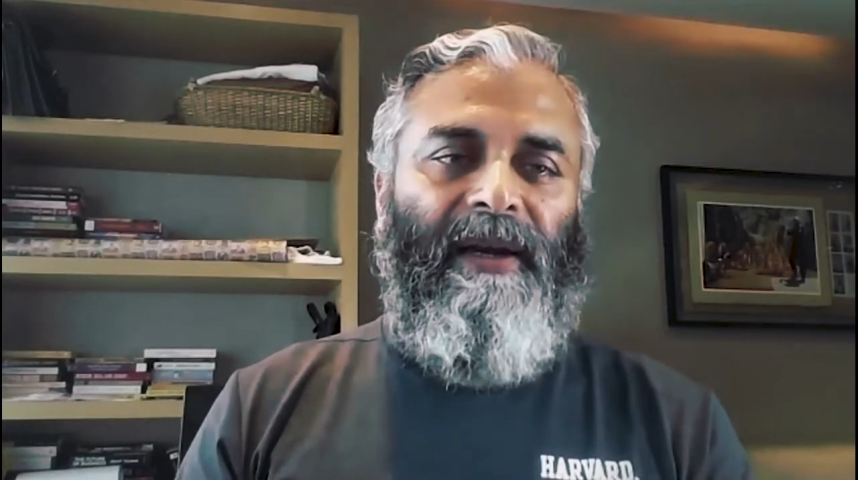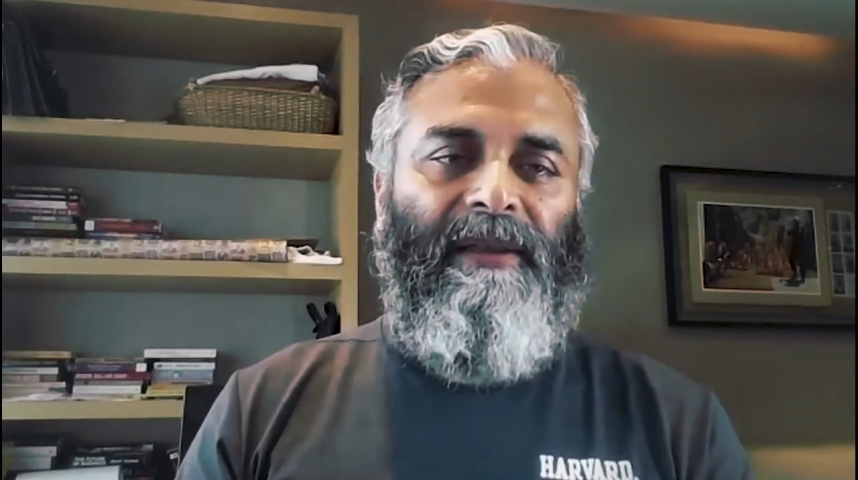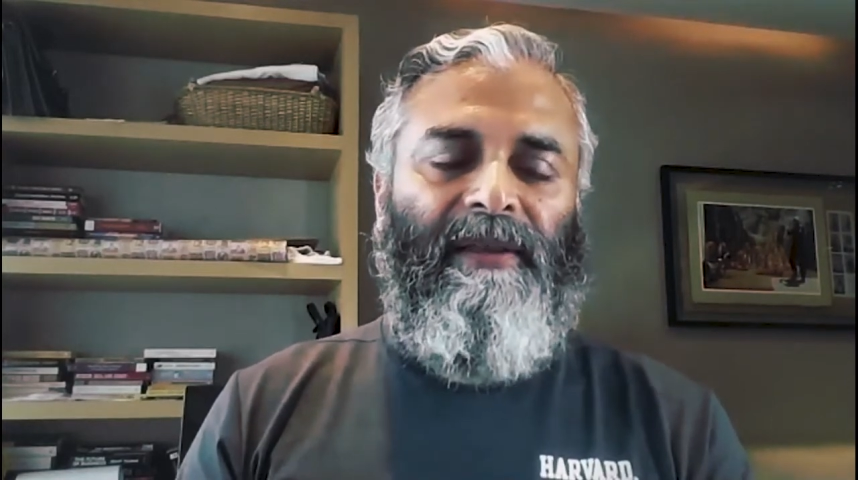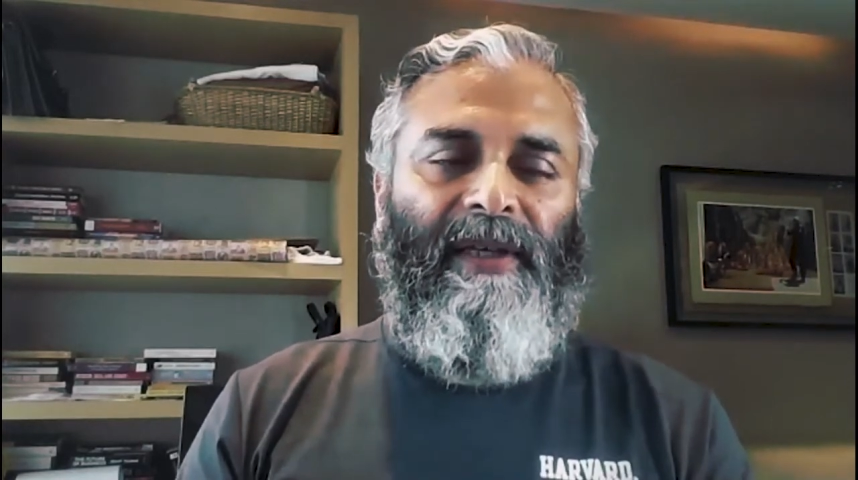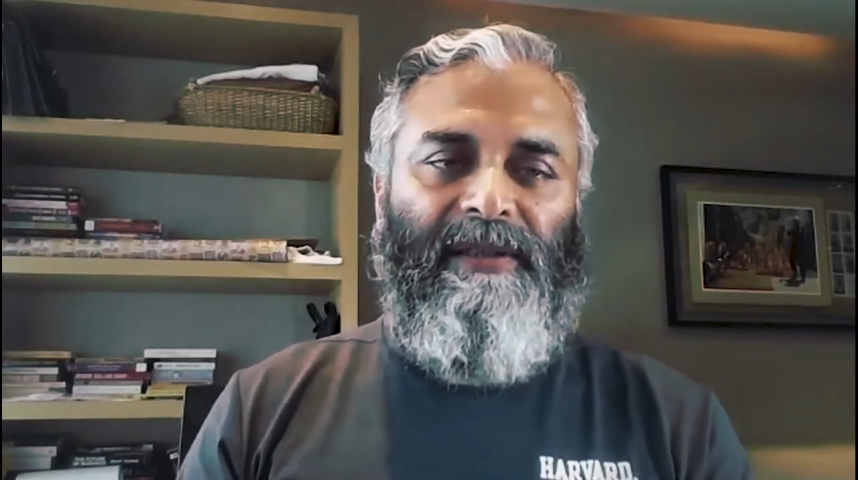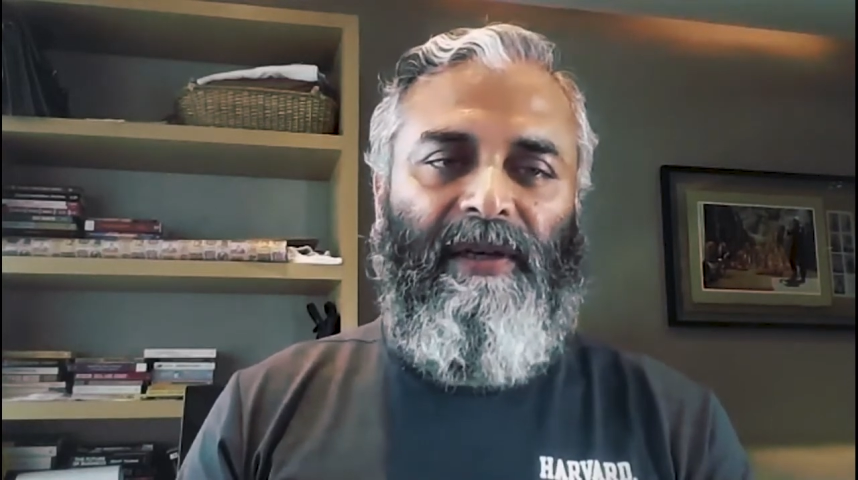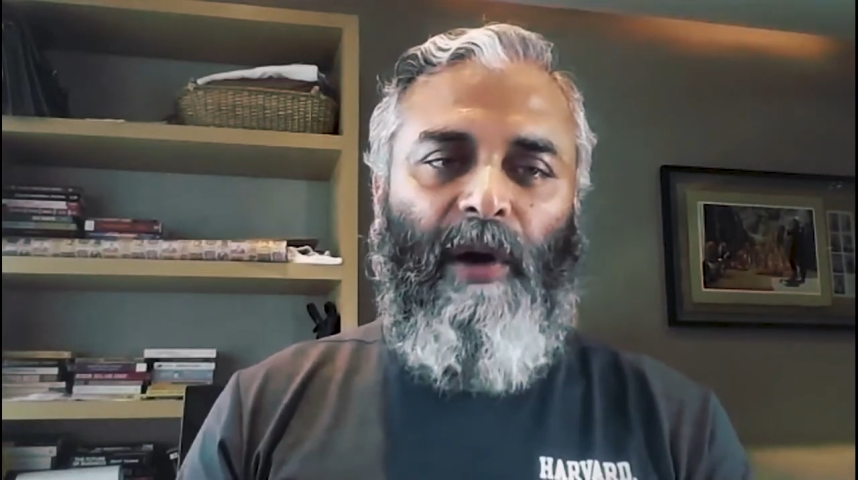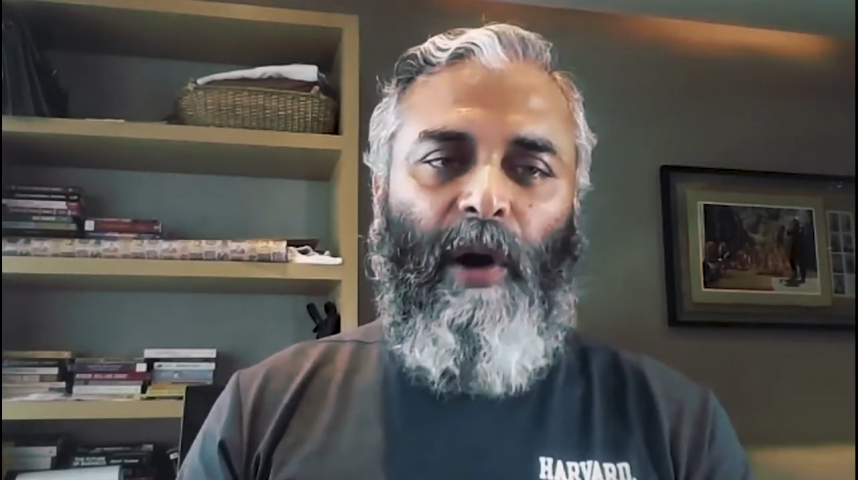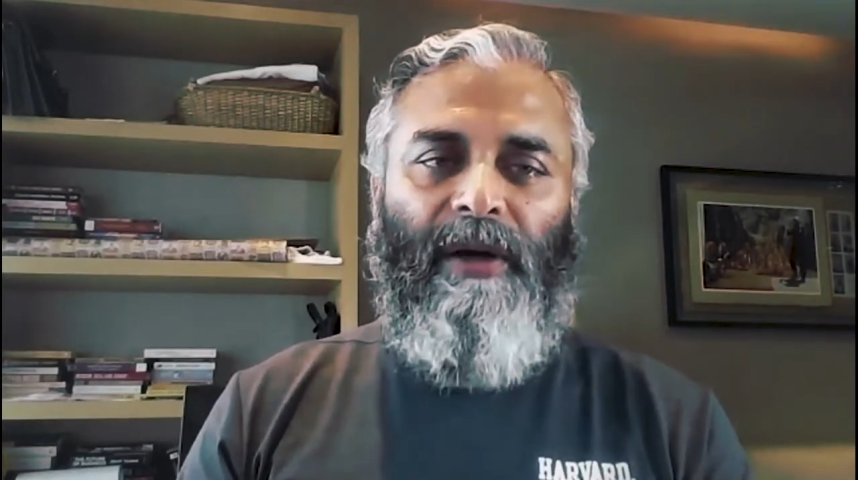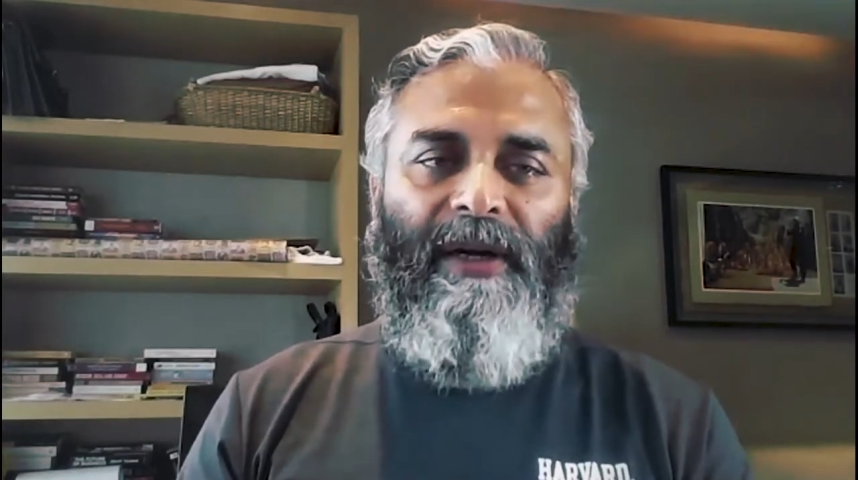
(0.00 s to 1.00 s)
And in this
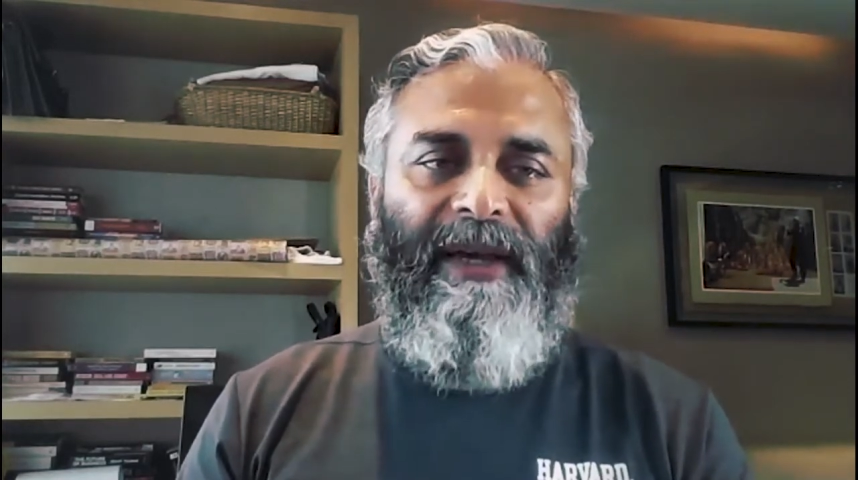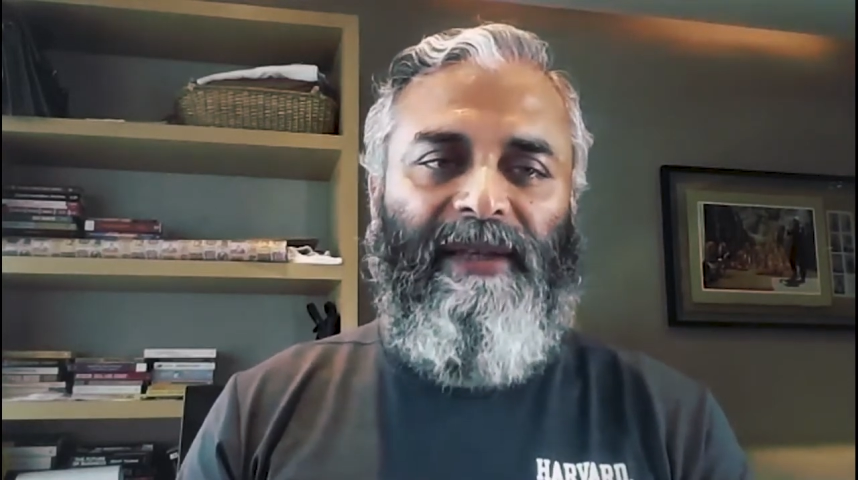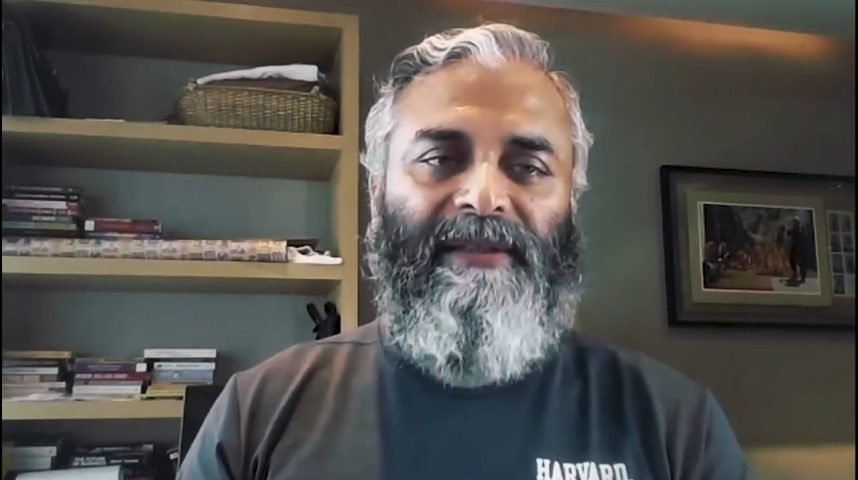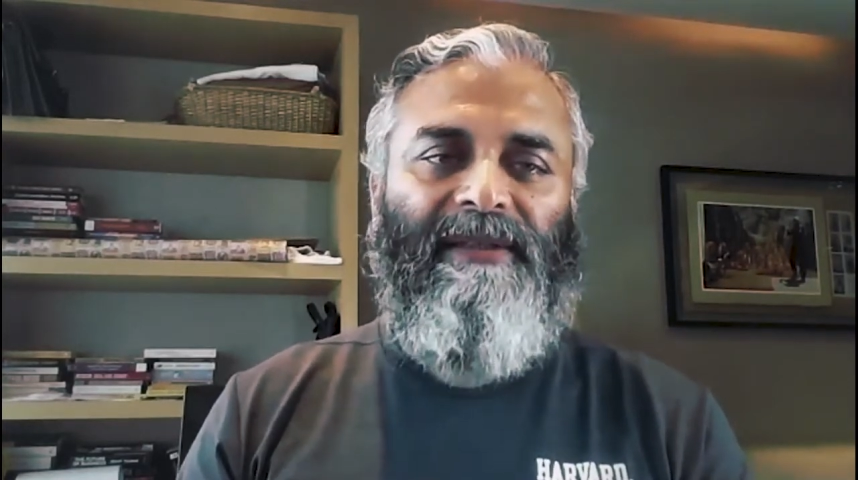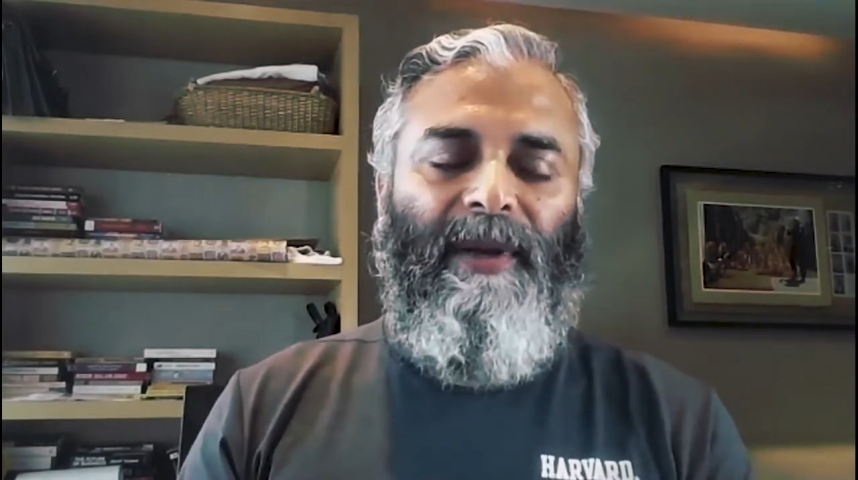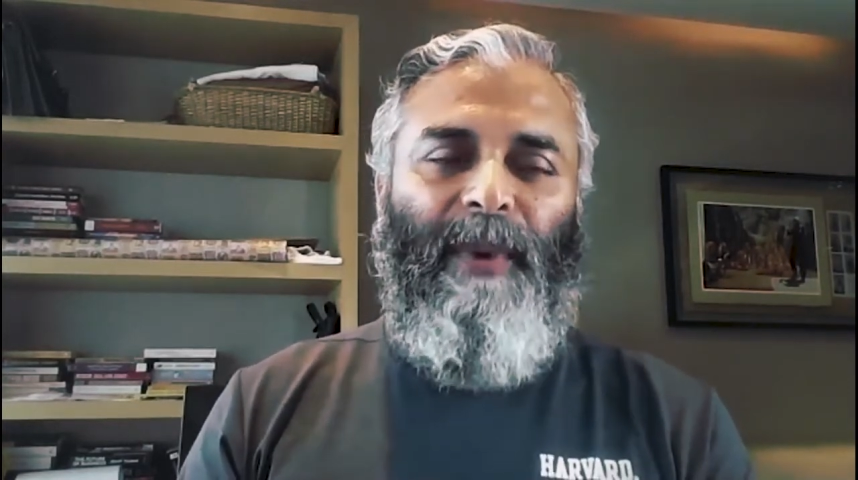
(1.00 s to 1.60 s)
context,